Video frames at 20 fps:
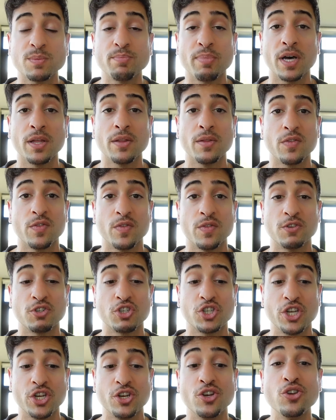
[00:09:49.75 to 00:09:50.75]
But
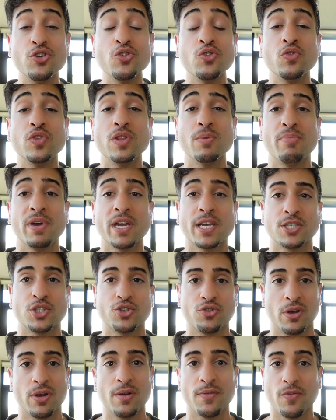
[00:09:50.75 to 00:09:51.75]
she knew the biggest
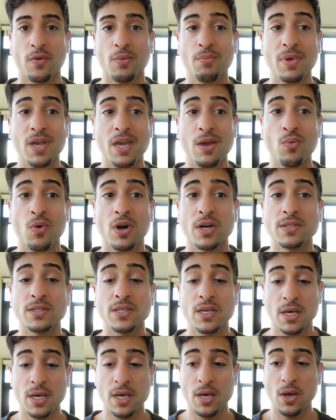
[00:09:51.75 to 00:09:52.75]
trigger for me
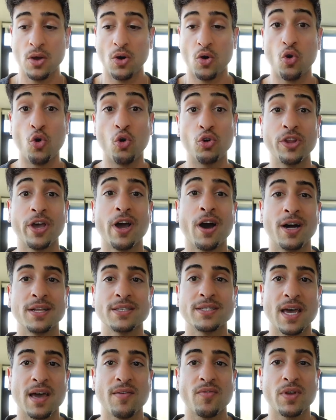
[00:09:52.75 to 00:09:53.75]
was holding on
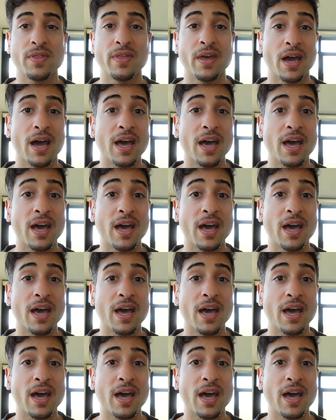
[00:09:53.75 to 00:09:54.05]
to everything.